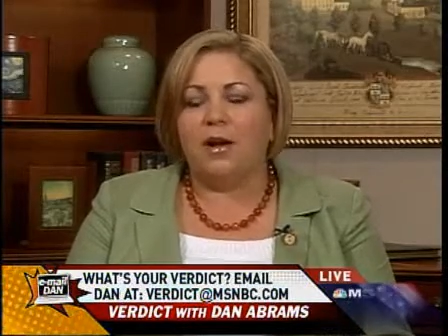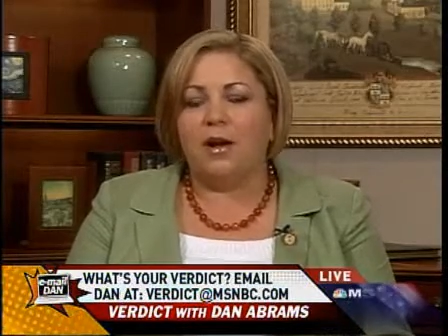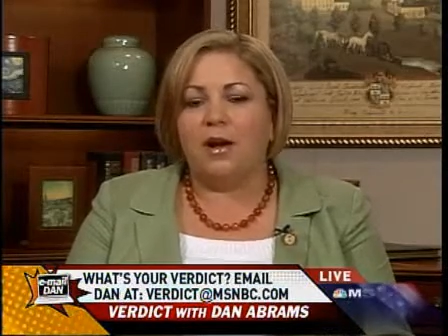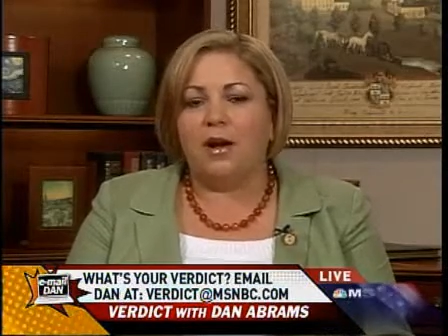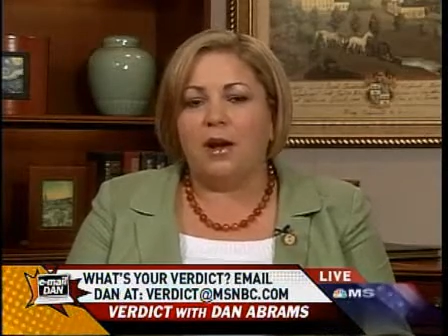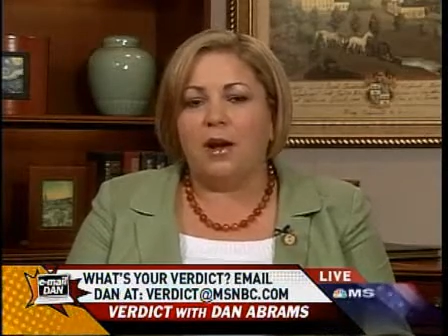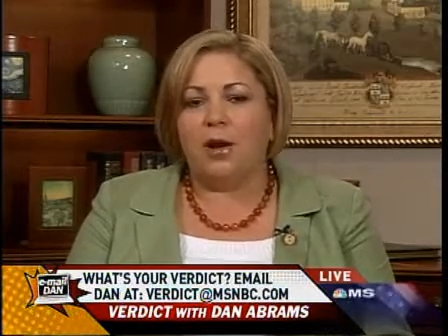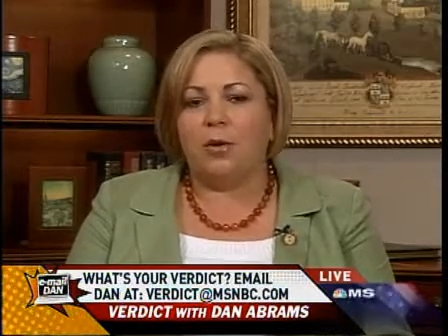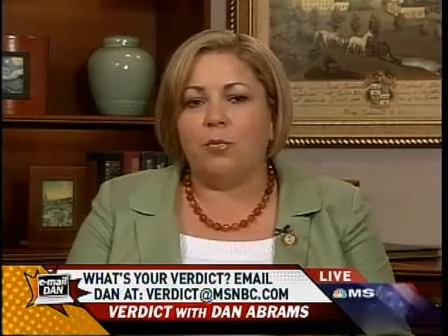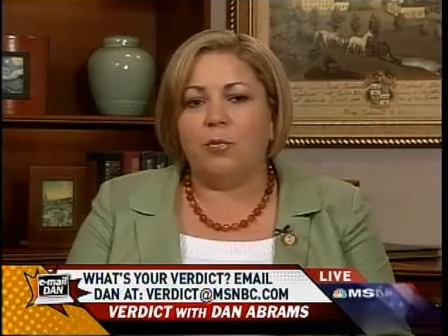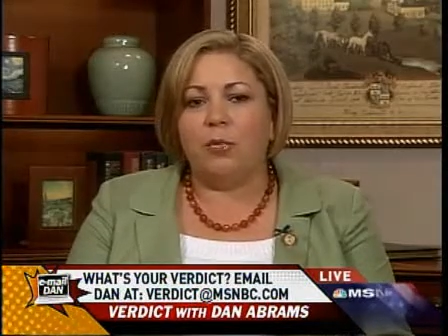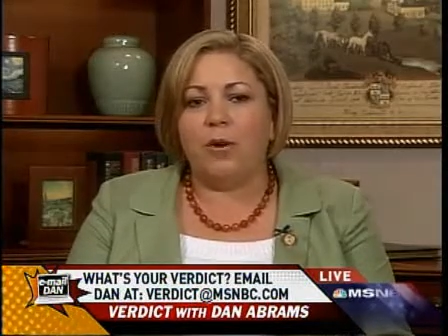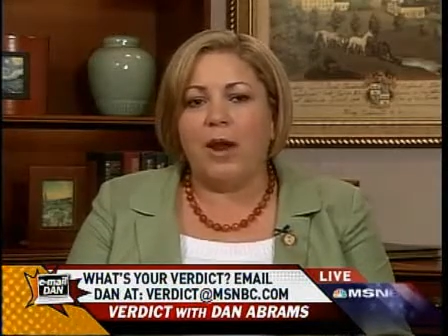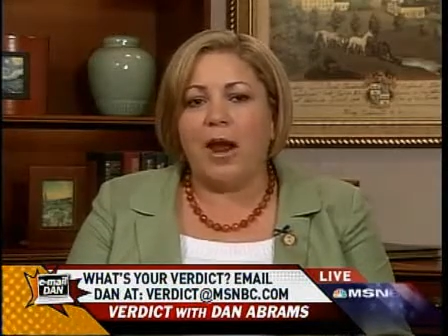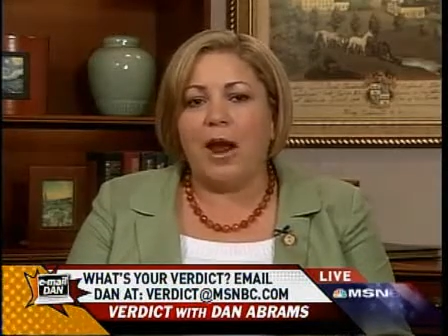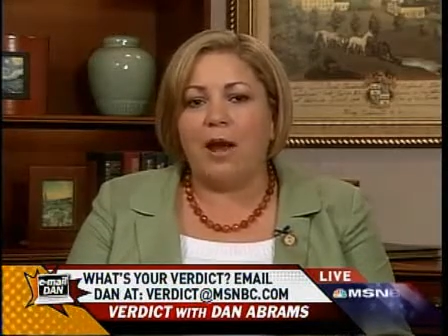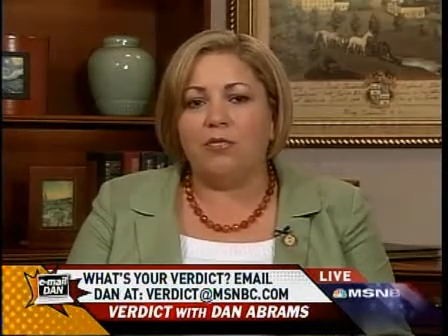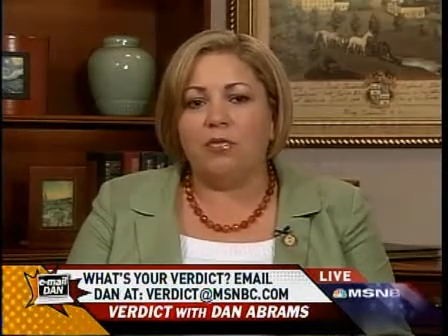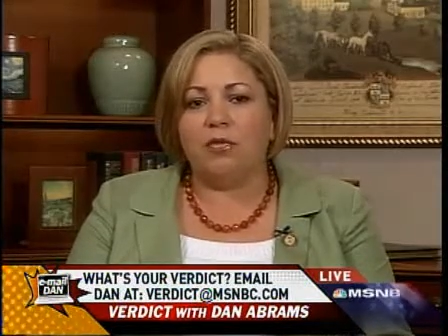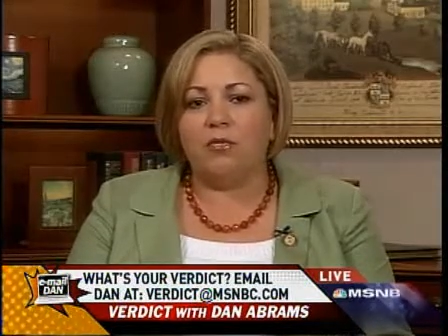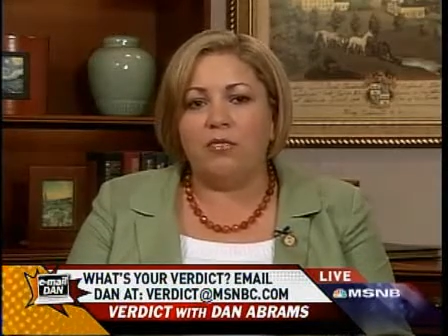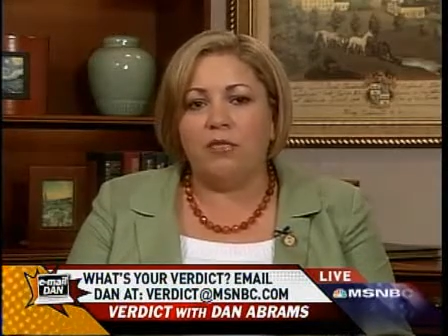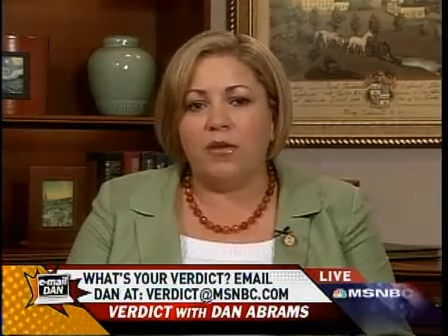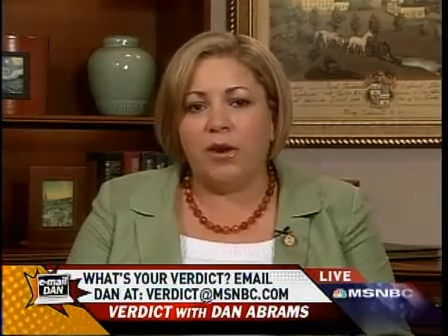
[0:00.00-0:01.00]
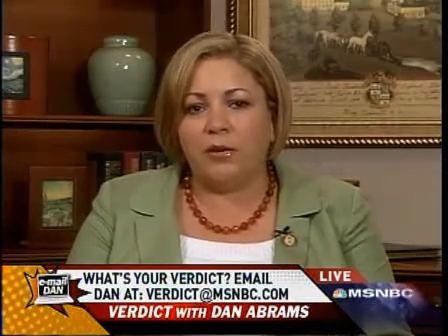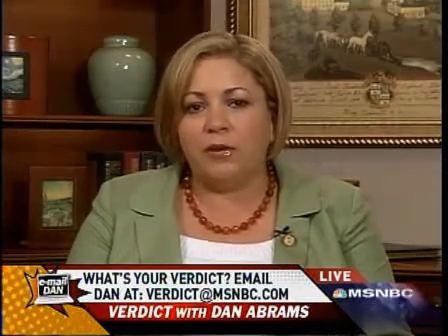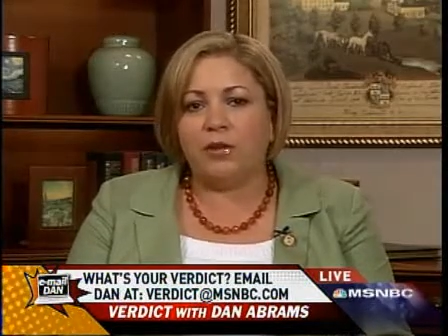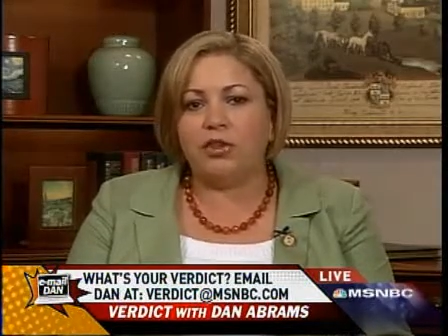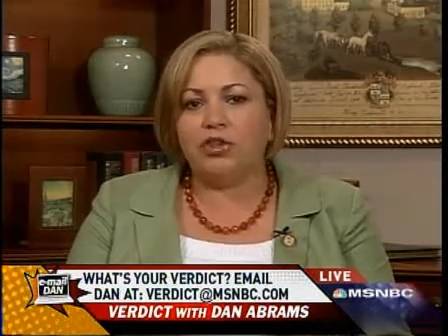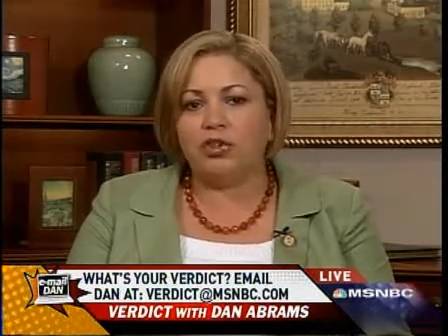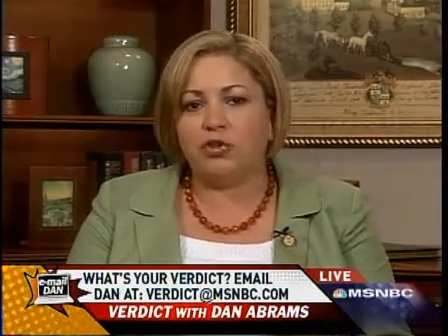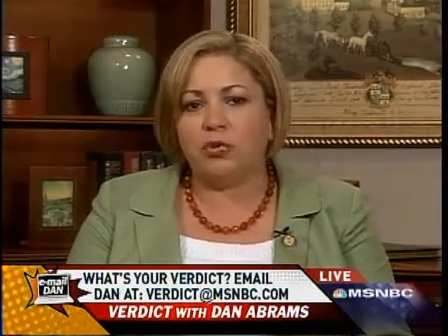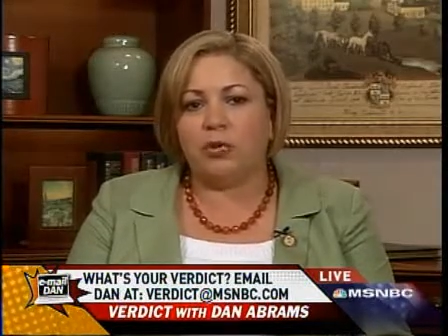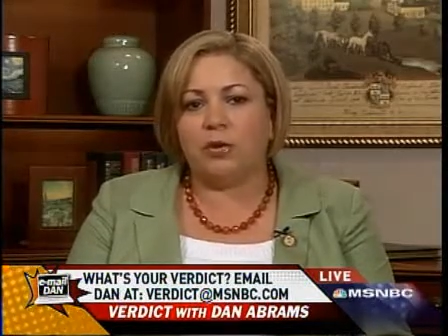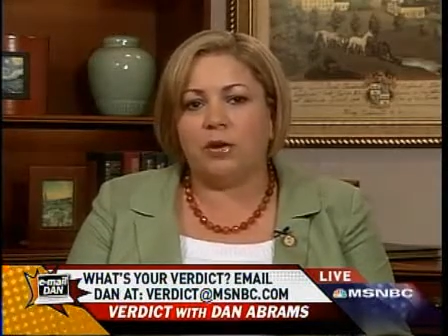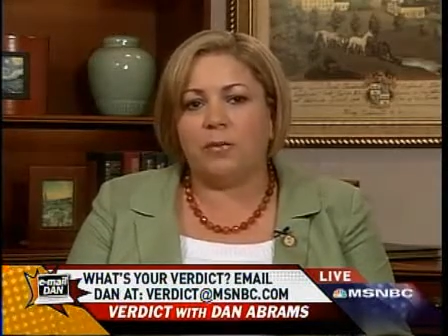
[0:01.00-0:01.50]
Uh, we have a very
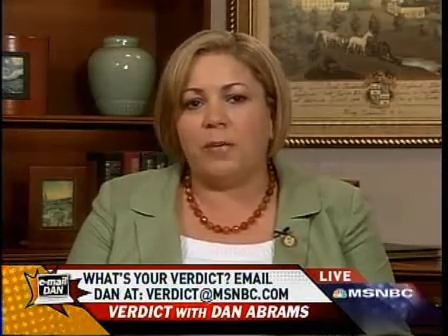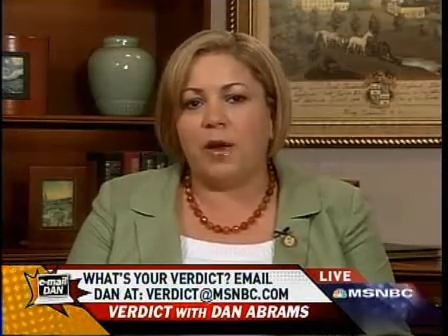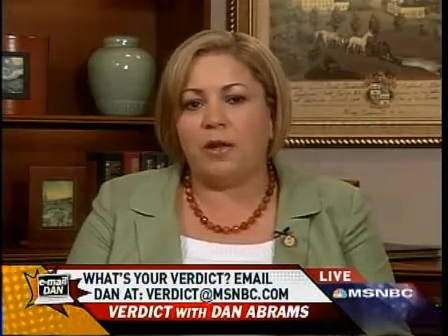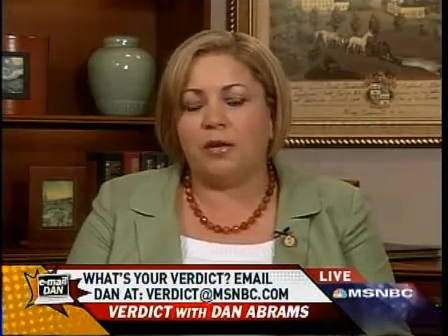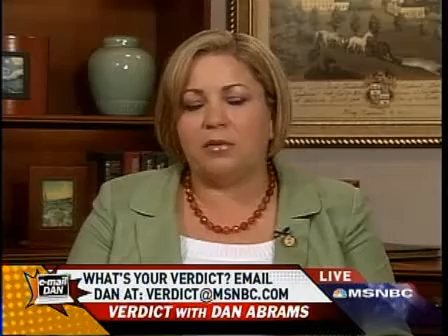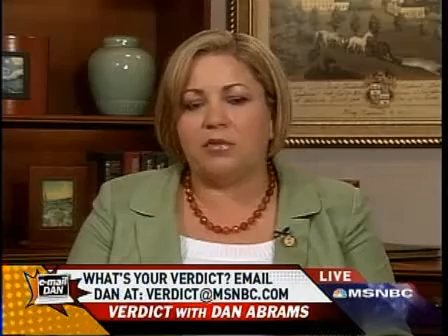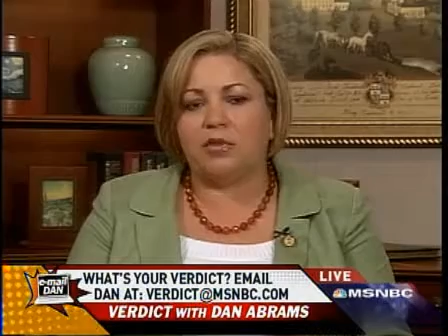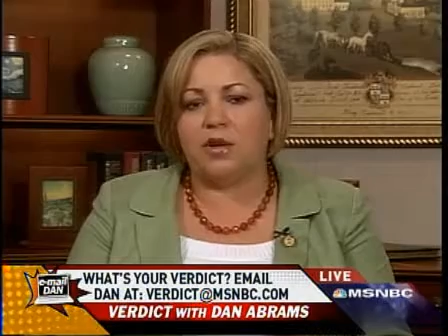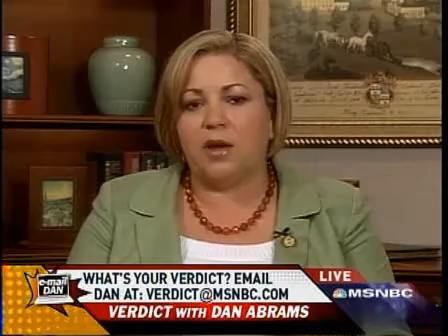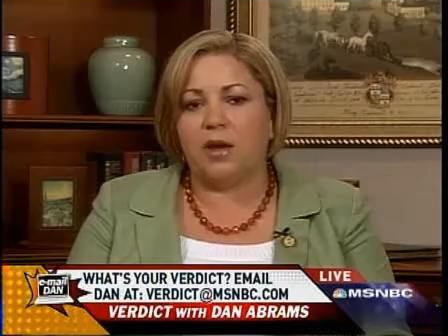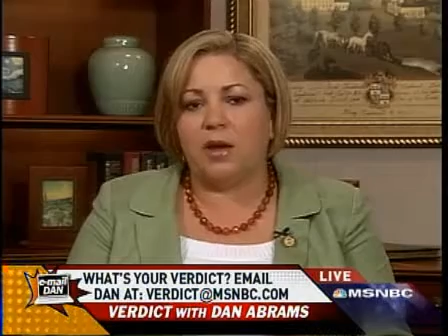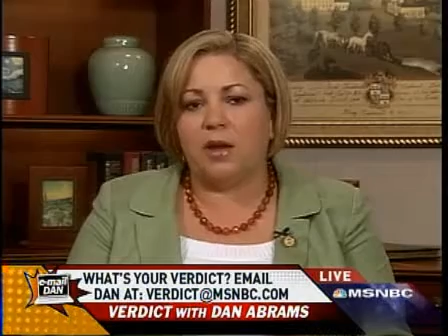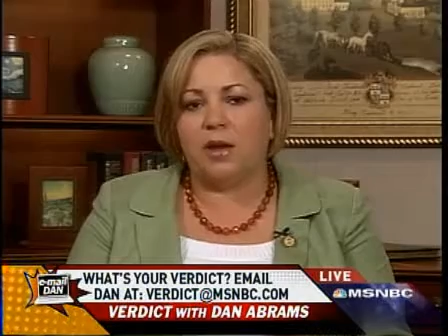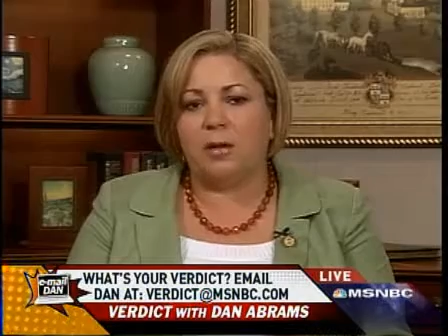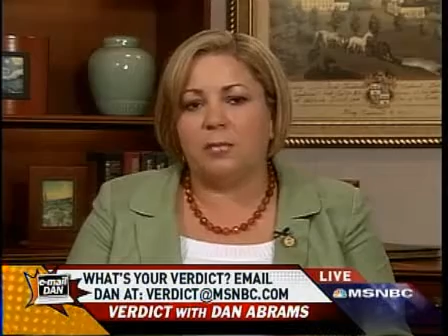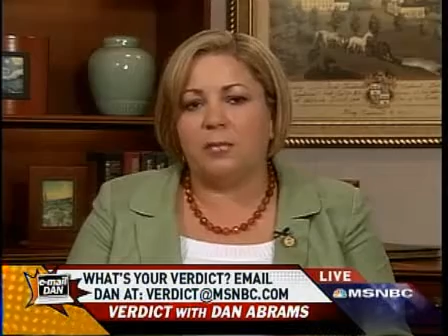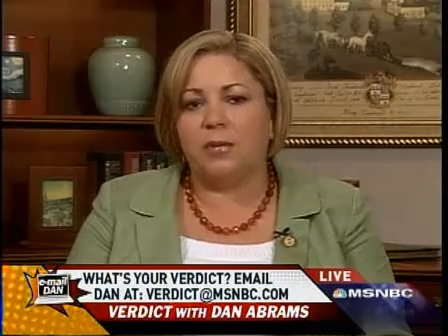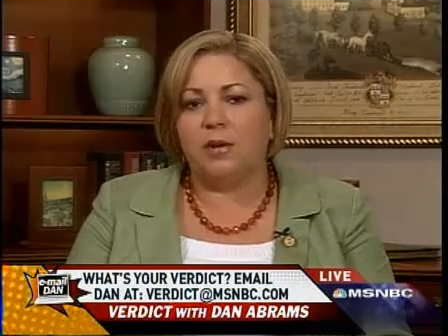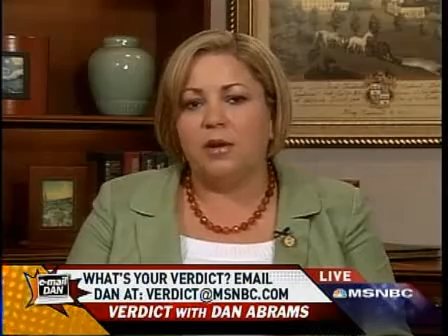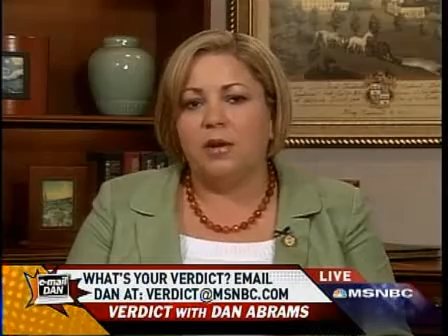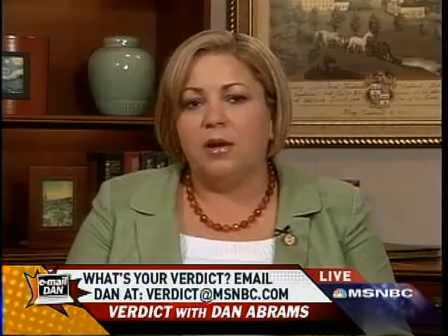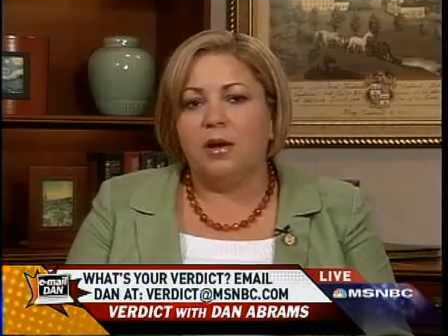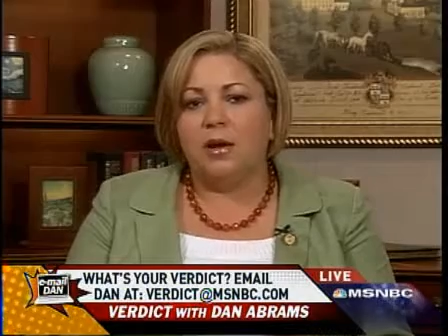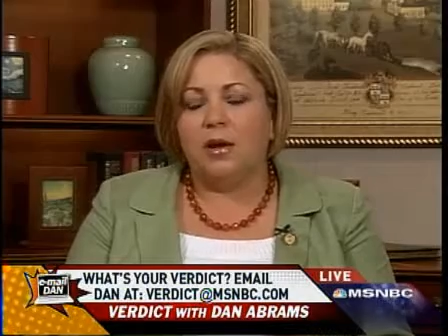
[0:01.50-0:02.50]
short amount of time